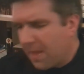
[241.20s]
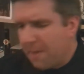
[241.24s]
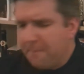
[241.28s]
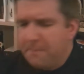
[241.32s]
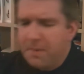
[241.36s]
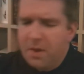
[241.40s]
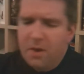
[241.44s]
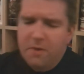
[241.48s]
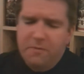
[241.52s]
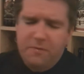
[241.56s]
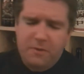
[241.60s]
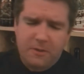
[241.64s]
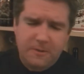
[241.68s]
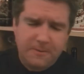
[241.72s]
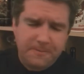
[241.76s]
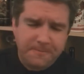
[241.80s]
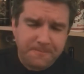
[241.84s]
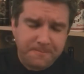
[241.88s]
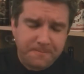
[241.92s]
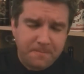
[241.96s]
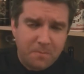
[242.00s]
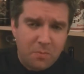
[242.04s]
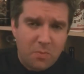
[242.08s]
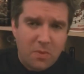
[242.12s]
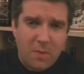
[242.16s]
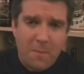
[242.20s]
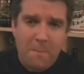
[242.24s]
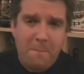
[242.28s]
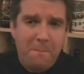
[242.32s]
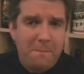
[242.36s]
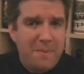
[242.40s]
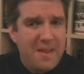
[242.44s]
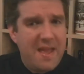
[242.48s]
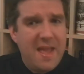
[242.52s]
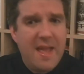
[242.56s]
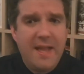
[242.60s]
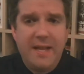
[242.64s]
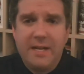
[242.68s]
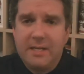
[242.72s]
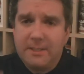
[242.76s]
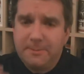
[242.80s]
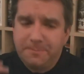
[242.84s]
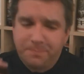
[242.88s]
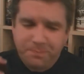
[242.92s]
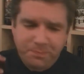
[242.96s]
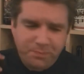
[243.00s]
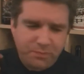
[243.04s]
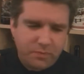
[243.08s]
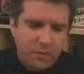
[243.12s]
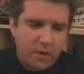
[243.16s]
Beautiful. Big,
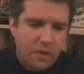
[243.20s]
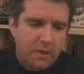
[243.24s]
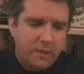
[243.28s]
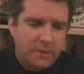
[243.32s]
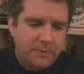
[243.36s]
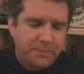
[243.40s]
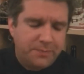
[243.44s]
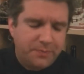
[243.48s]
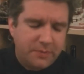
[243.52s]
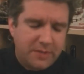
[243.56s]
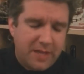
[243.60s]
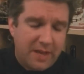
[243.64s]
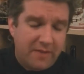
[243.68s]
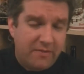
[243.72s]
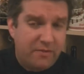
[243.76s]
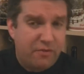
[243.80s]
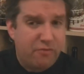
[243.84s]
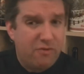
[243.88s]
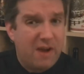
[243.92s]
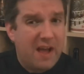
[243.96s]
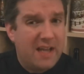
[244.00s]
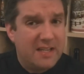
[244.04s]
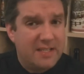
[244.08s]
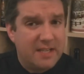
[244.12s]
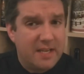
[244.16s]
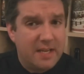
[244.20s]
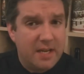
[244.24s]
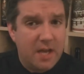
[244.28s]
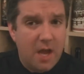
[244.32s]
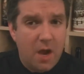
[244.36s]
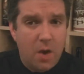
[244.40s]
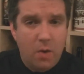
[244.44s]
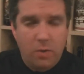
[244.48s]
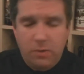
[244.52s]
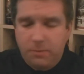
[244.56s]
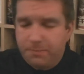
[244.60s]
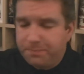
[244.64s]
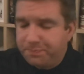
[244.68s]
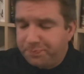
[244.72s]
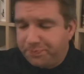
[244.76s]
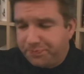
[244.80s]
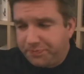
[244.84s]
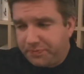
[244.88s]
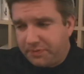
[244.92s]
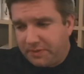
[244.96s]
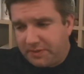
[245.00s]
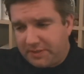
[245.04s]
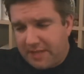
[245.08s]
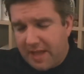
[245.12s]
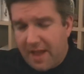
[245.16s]
kind of grassy note.
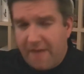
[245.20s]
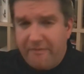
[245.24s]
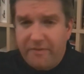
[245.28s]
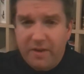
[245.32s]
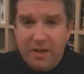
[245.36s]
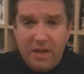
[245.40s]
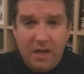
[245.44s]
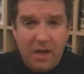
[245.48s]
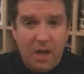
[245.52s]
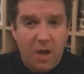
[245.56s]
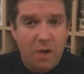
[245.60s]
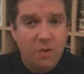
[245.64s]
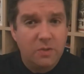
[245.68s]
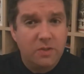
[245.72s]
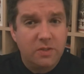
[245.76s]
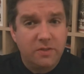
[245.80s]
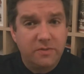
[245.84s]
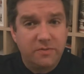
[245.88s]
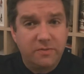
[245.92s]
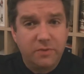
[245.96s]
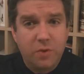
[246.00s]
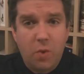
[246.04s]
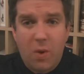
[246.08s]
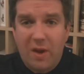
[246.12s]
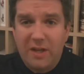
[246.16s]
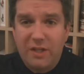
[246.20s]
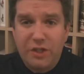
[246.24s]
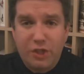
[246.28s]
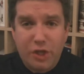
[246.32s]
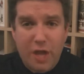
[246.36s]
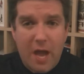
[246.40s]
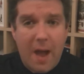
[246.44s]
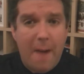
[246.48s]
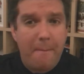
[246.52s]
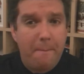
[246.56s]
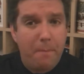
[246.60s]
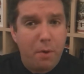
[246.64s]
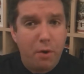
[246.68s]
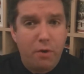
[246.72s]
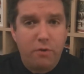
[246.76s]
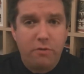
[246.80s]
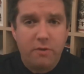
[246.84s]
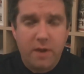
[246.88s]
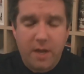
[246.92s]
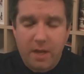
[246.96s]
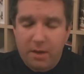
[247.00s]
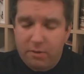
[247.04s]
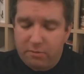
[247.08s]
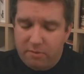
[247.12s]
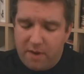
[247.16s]
Definitely loads of quite sharp
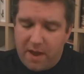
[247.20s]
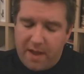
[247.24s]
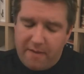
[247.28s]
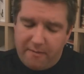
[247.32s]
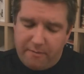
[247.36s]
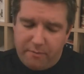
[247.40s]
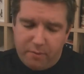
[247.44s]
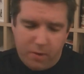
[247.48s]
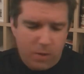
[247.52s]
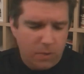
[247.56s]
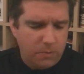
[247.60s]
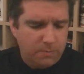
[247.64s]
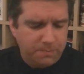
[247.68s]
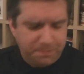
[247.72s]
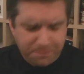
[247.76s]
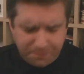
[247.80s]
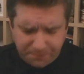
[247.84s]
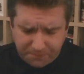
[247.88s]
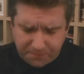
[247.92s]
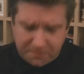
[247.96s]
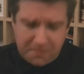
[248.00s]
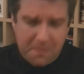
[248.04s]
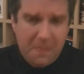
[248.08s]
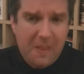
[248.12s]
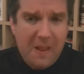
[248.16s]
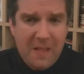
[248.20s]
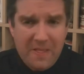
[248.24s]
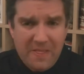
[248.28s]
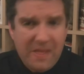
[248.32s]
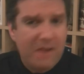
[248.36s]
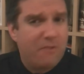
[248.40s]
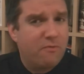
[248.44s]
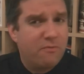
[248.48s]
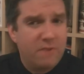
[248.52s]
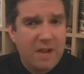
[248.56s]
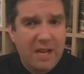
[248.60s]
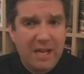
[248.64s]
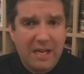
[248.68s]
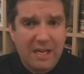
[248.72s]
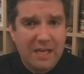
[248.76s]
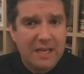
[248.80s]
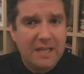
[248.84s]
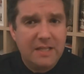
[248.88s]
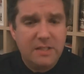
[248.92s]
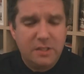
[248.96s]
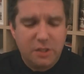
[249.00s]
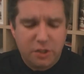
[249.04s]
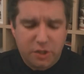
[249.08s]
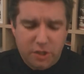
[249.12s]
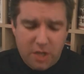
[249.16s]
puckering grapefruit. That really
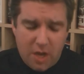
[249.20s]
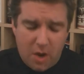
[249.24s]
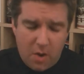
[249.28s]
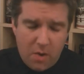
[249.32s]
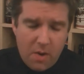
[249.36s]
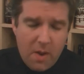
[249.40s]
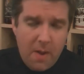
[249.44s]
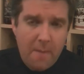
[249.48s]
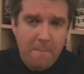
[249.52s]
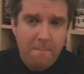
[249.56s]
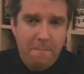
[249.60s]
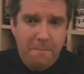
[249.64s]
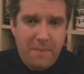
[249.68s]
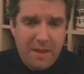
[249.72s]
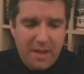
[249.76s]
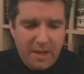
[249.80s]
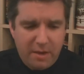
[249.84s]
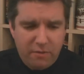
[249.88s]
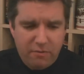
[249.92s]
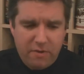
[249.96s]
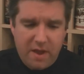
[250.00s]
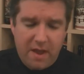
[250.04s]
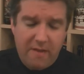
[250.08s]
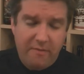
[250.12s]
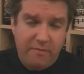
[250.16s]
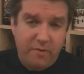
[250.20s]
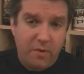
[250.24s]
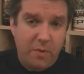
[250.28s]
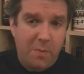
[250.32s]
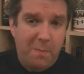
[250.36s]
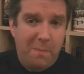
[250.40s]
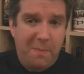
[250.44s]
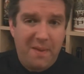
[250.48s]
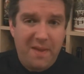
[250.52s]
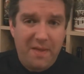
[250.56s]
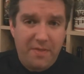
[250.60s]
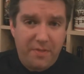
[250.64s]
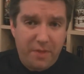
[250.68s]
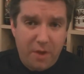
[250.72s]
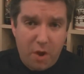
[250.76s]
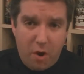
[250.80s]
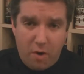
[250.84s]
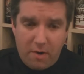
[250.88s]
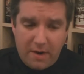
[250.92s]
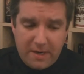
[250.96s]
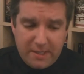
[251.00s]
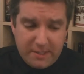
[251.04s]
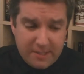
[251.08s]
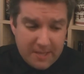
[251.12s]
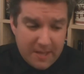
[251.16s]
leads the show. Big grapefruit, pithy
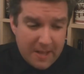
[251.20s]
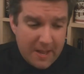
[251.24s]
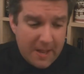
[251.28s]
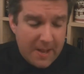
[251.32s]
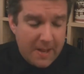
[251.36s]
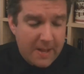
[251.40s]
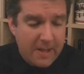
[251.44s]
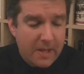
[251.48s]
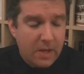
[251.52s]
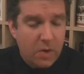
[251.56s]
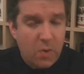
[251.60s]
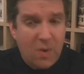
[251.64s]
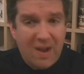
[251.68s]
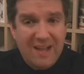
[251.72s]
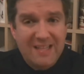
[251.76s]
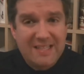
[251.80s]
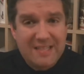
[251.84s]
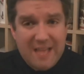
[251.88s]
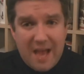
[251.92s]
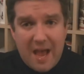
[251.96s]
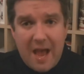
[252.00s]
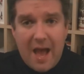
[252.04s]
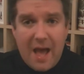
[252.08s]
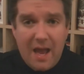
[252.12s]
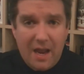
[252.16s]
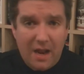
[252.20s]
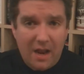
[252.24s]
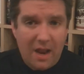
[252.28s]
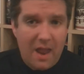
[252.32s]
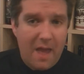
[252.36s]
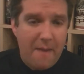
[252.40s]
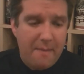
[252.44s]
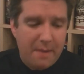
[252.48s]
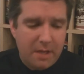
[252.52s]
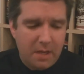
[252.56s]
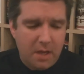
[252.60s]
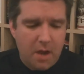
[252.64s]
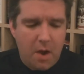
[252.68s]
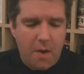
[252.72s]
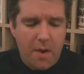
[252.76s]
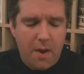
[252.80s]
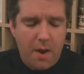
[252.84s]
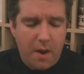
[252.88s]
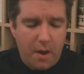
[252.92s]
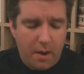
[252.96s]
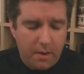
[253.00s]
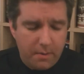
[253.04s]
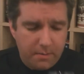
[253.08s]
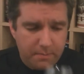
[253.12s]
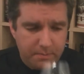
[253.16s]
orange, quite tart lemon going
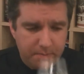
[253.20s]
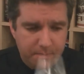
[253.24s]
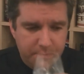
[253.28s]
on.